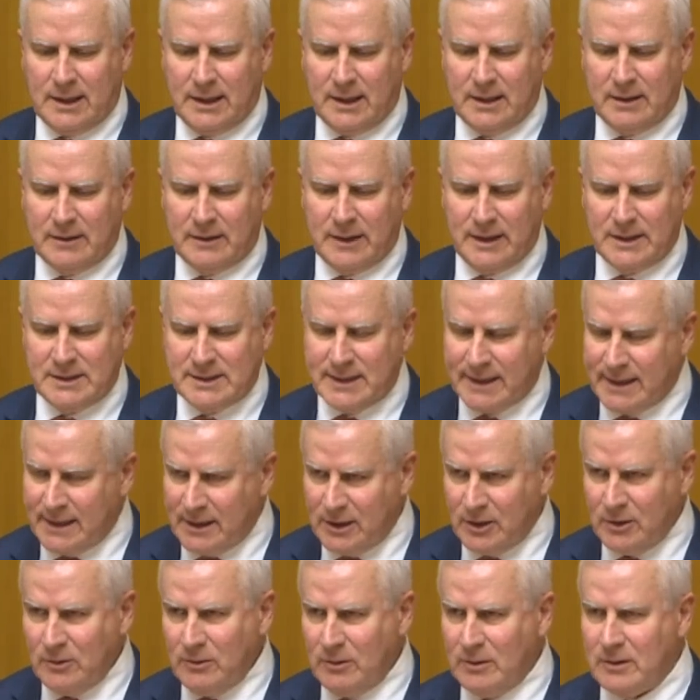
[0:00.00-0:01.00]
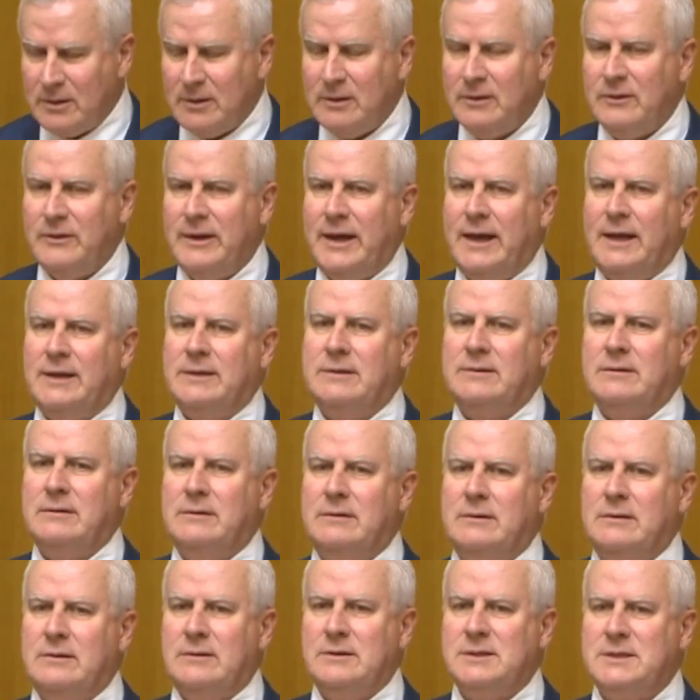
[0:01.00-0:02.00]
They tell you that
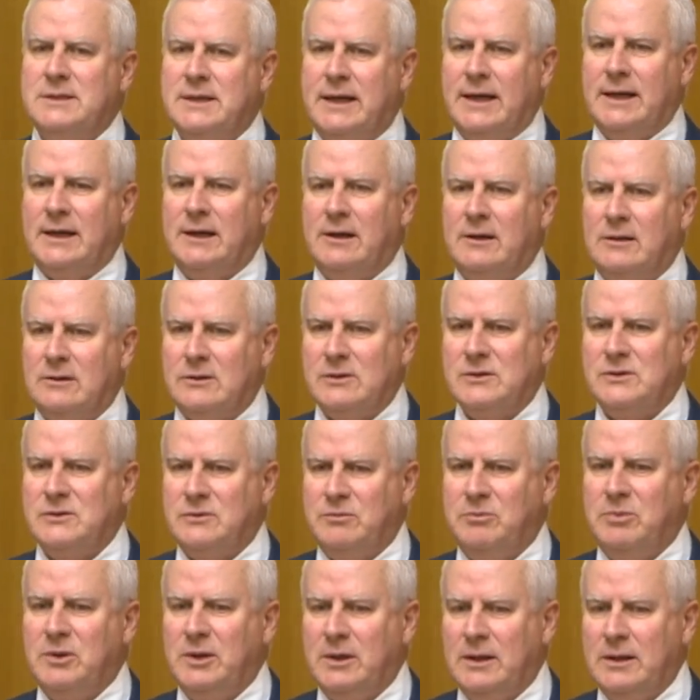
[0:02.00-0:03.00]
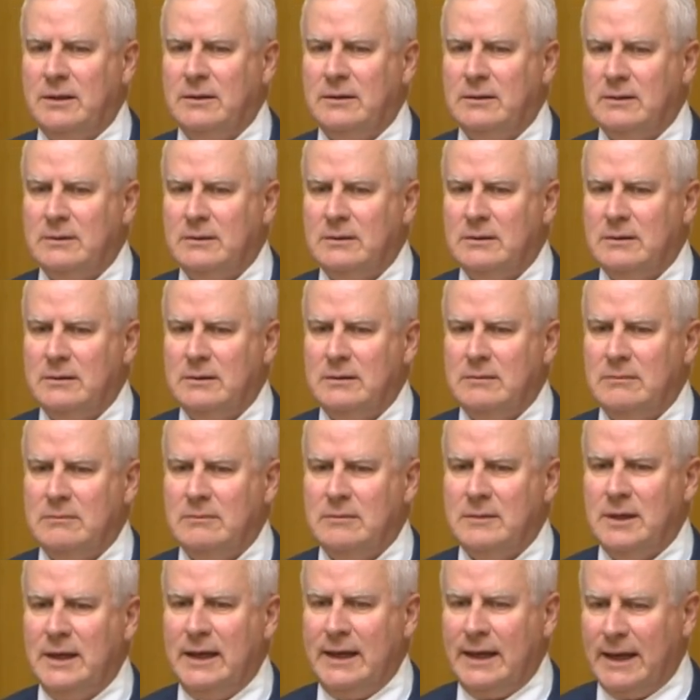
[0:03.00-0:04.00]
stakeholders have been
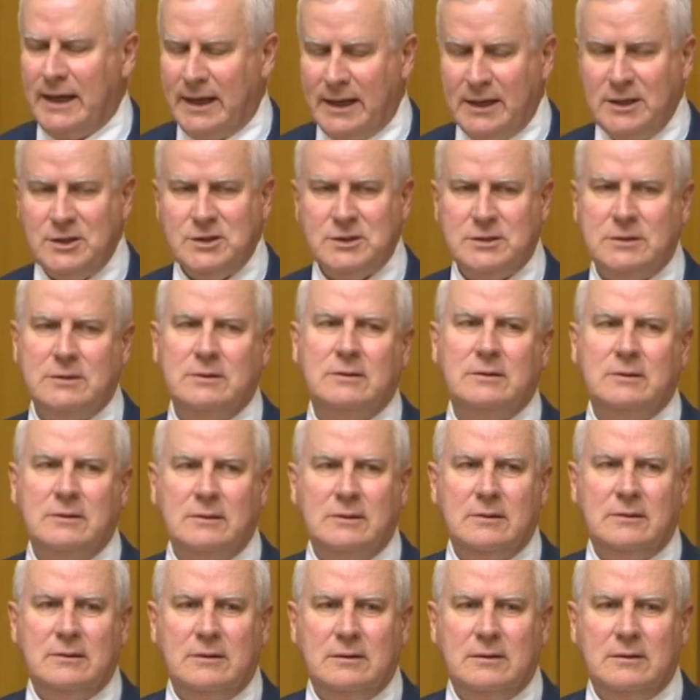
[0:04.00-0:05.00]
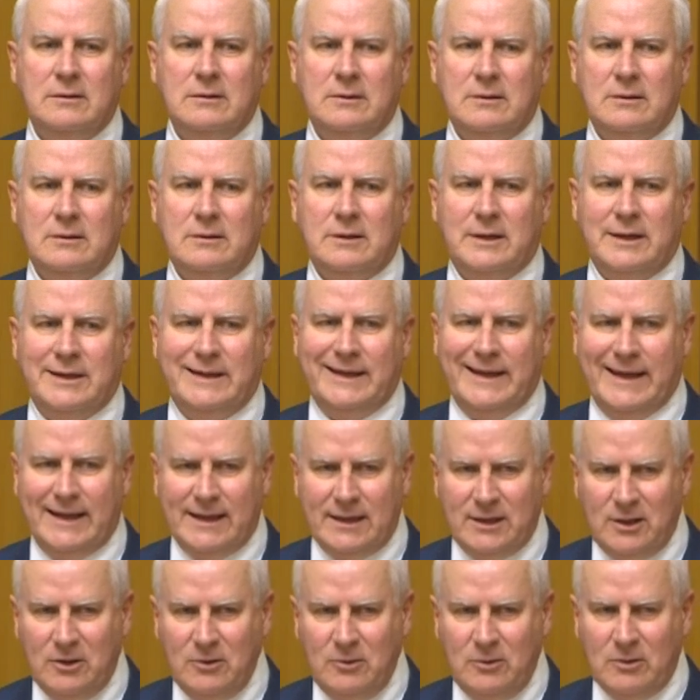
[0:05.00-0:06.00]
engaged. They tell
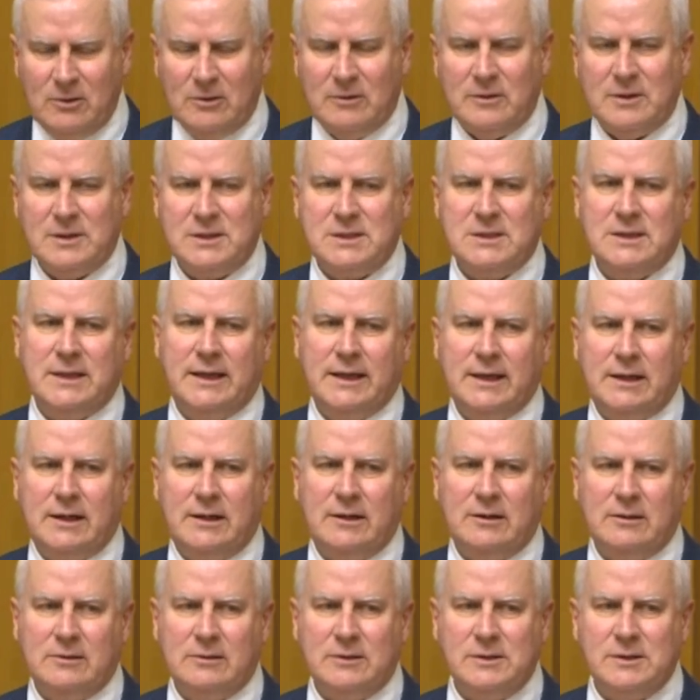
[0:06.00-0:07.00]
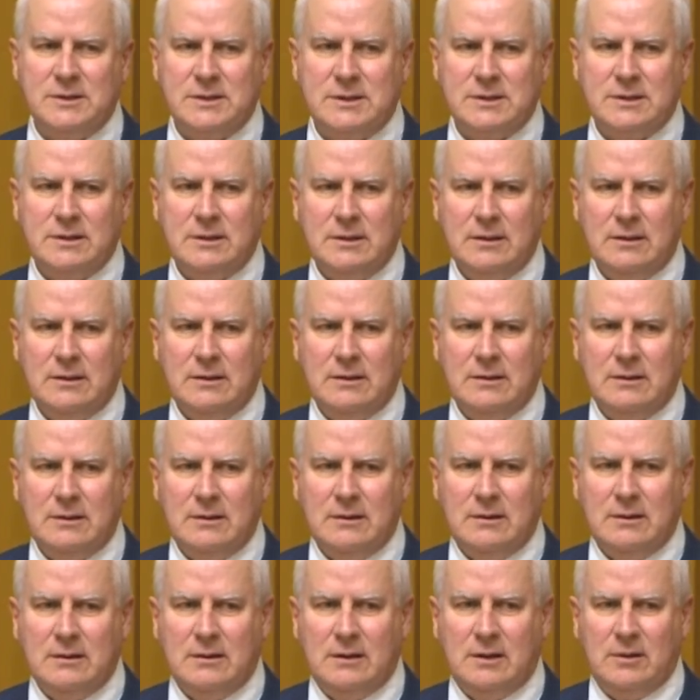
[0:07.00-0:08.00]
you that stakeholders,
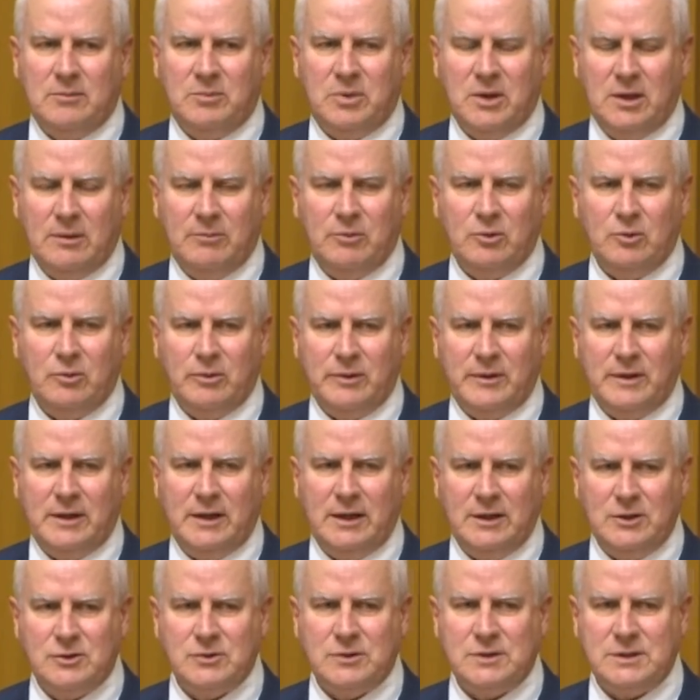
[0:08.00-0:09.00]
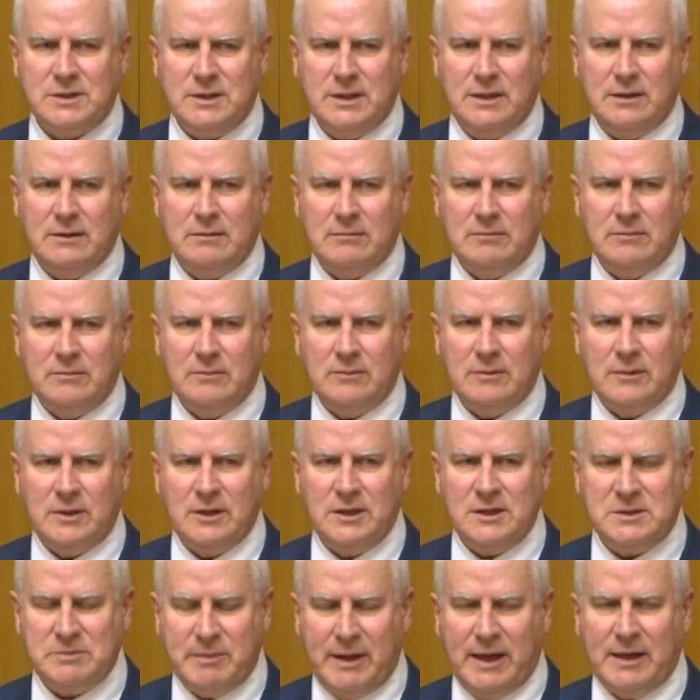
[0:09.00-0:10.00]
people with an interest in
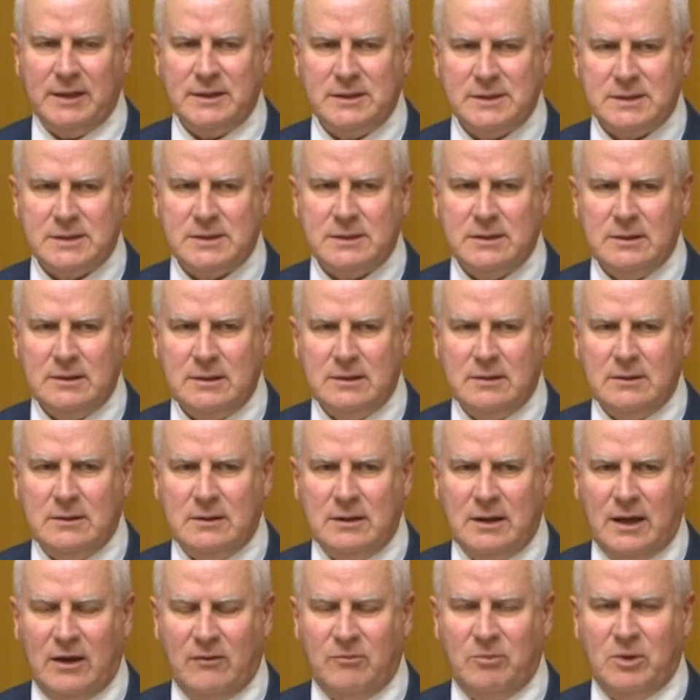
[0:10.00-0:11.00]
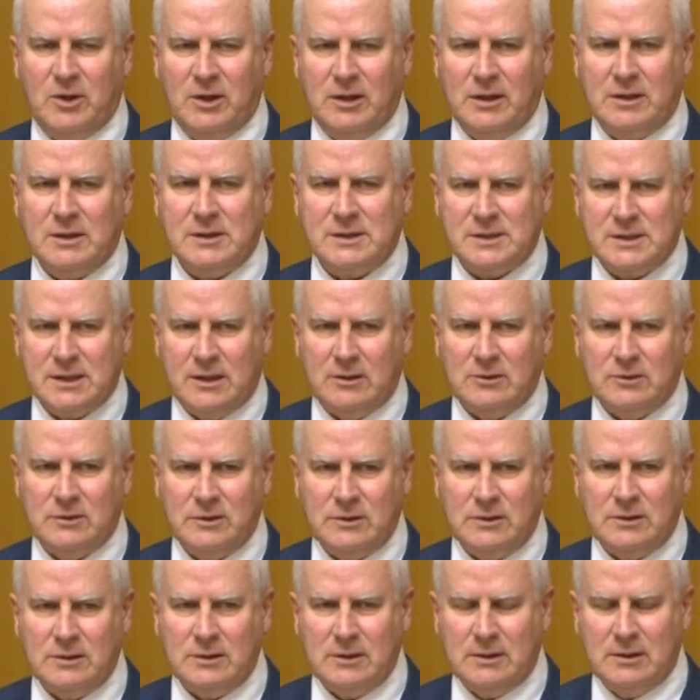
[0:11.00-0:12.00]
these matters, have been
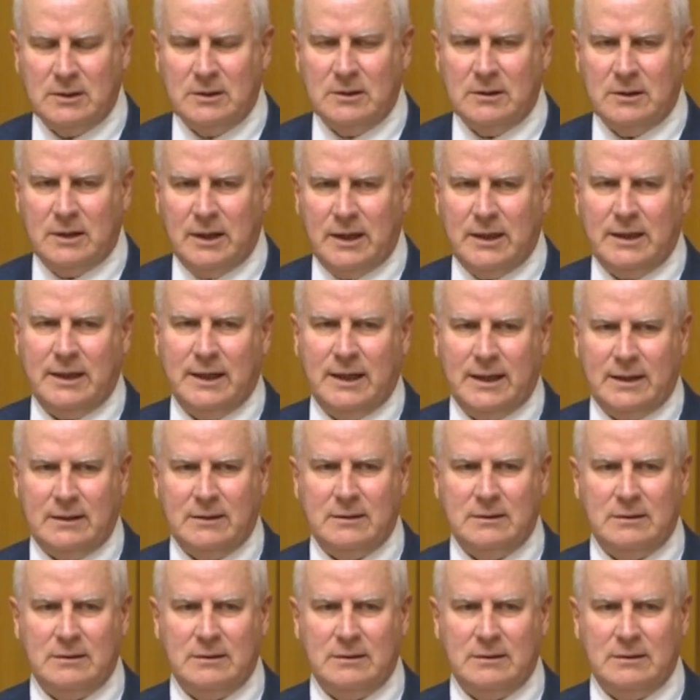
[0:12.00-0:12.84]
consulted, and yet